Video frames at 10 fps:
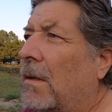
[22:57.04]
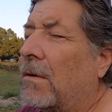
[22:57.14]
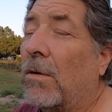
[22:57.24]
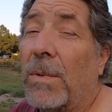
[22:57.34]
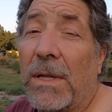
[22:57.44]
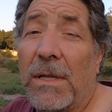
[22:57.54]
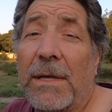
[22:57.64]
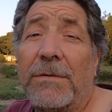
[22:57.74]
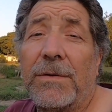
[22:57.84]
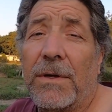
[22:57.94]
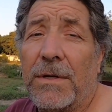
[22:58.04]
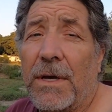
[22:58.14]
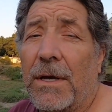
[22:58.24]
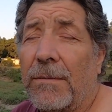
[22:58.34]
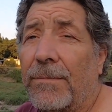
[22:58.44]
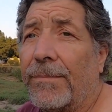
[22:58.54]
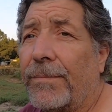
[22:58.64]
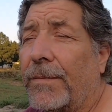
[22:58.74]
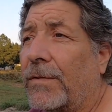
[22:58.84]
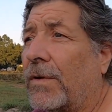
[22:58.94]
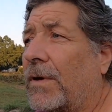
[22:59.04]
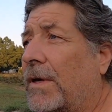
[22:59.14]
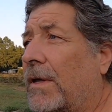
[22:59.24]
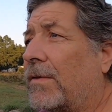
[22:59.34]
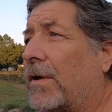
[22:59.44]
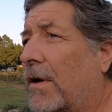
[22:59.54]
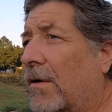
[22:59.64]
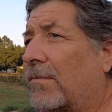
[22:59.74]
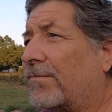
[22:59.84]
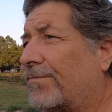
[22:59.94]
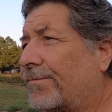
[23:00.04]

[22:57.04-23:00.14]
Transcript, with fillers: nobody lives in yet. So you can get there